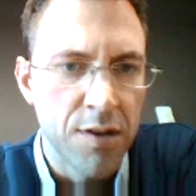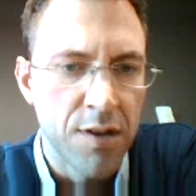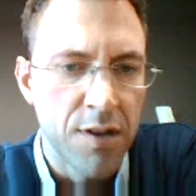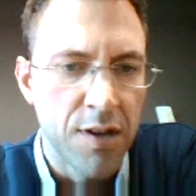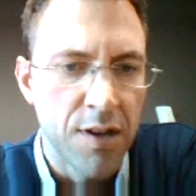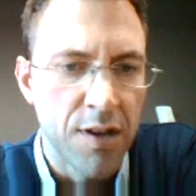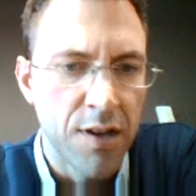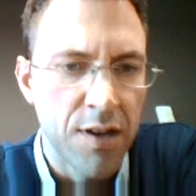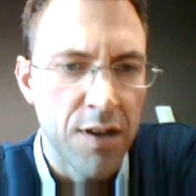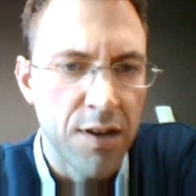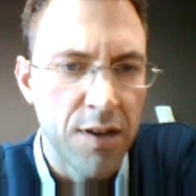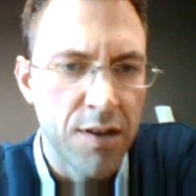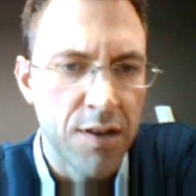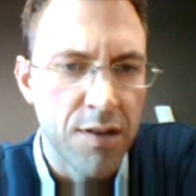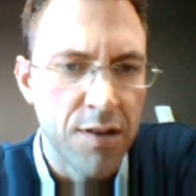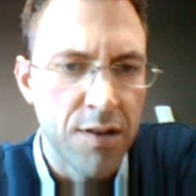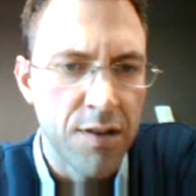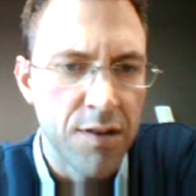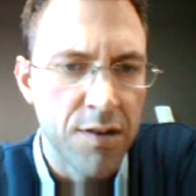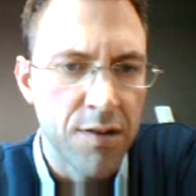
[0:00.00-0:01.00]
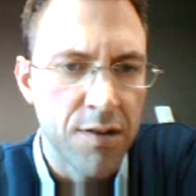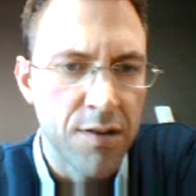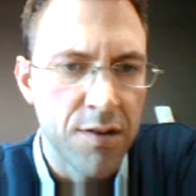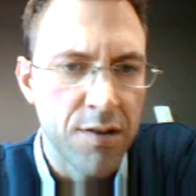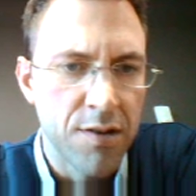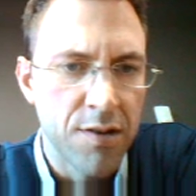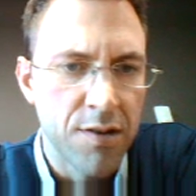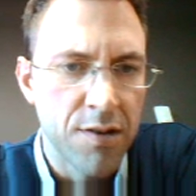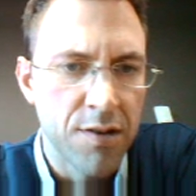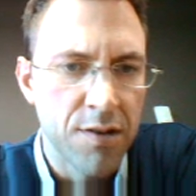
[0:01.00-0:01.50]
And
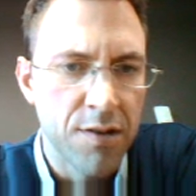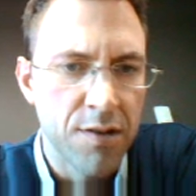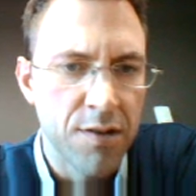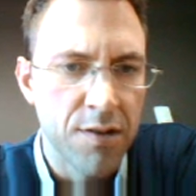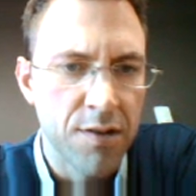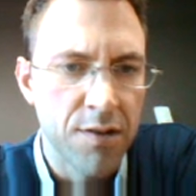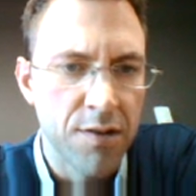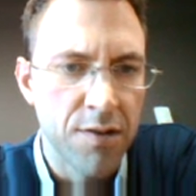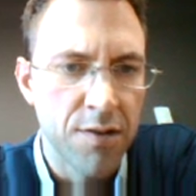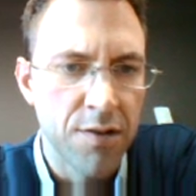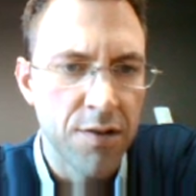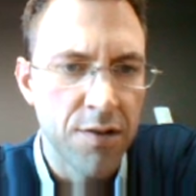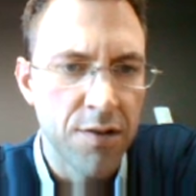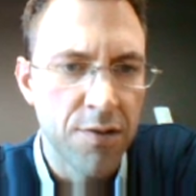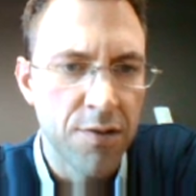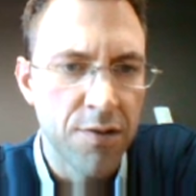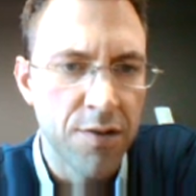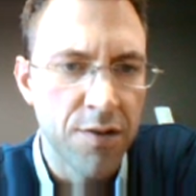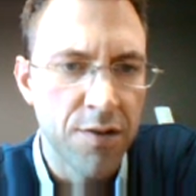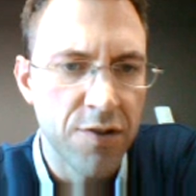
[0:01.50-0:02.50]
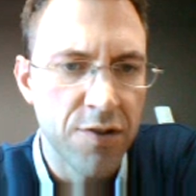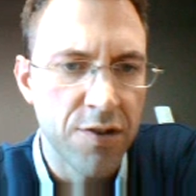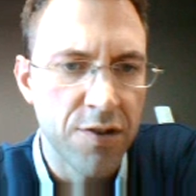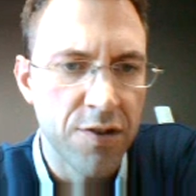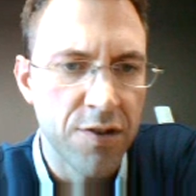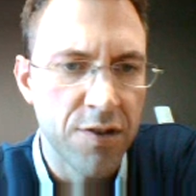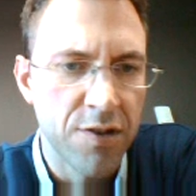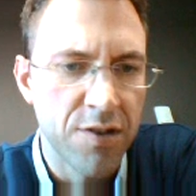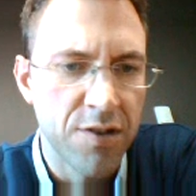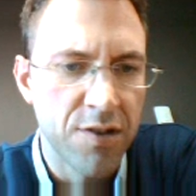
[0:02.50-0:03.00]
third
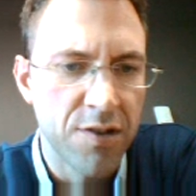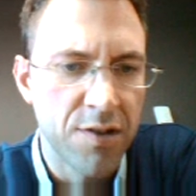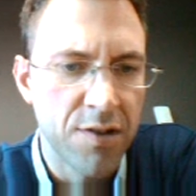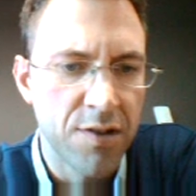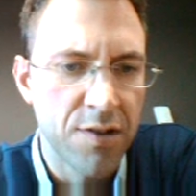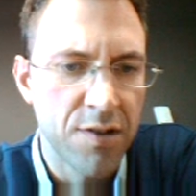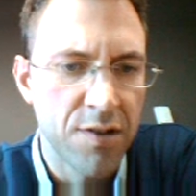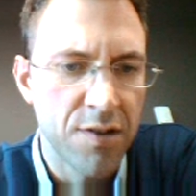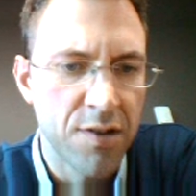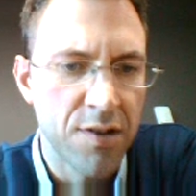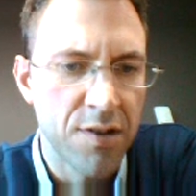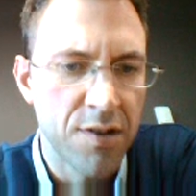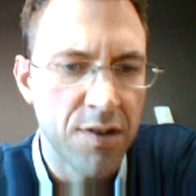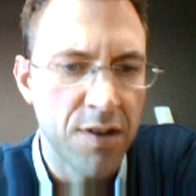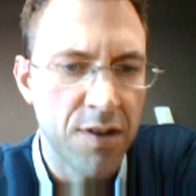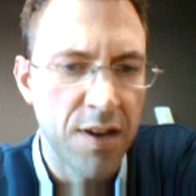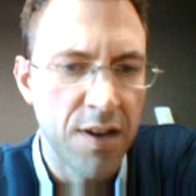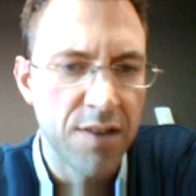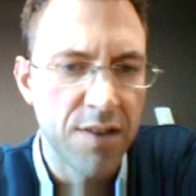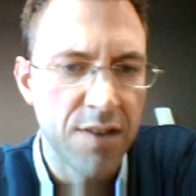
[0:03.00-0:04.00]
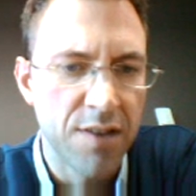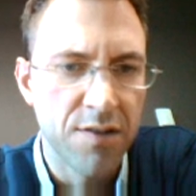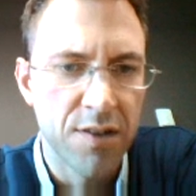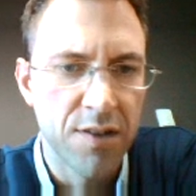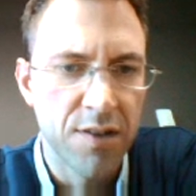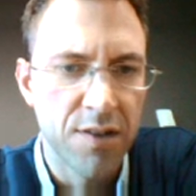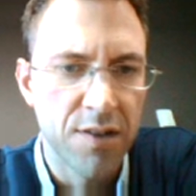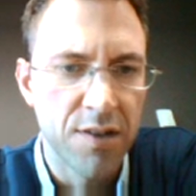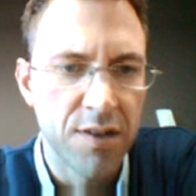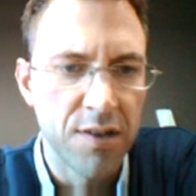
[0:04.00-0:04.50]
question, answer
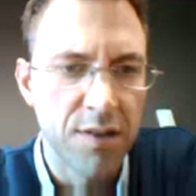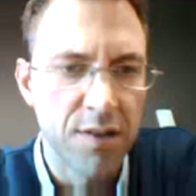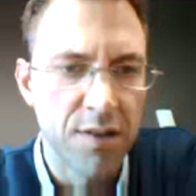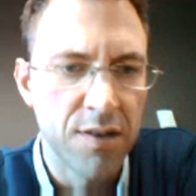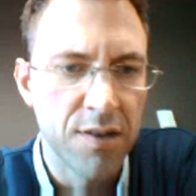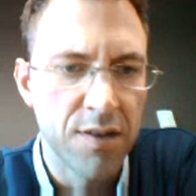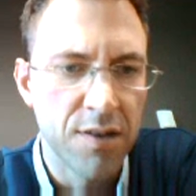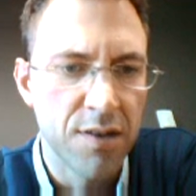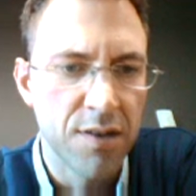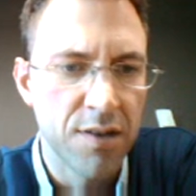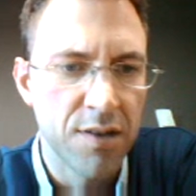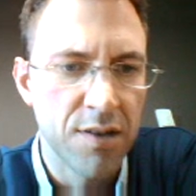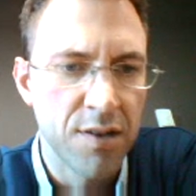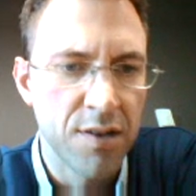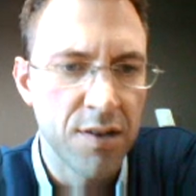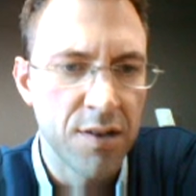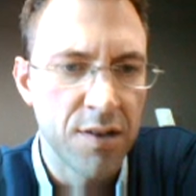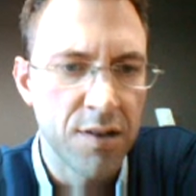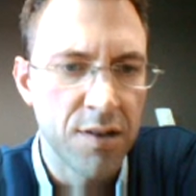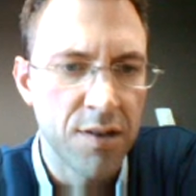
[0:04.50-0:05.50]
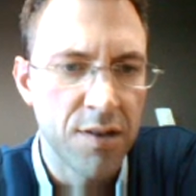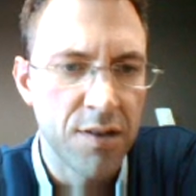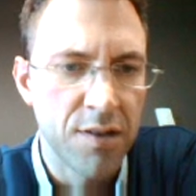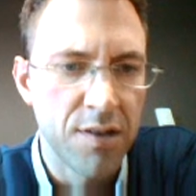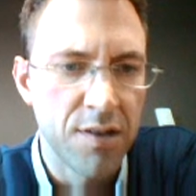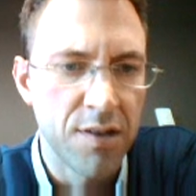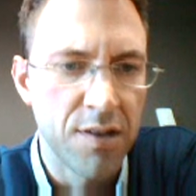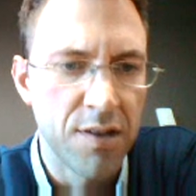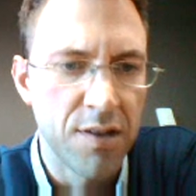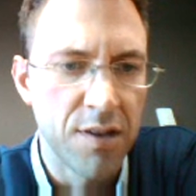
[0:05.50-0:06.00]
key
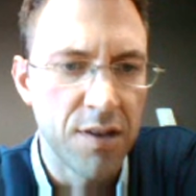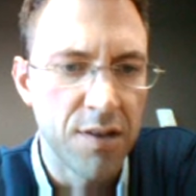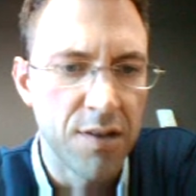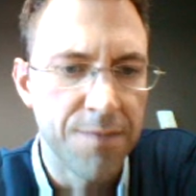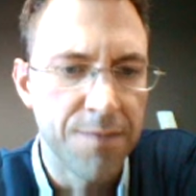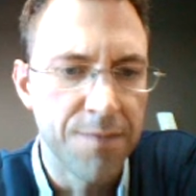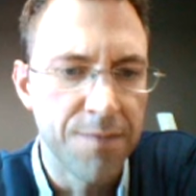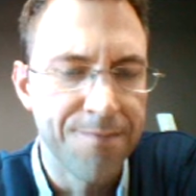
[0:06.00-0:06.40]
D.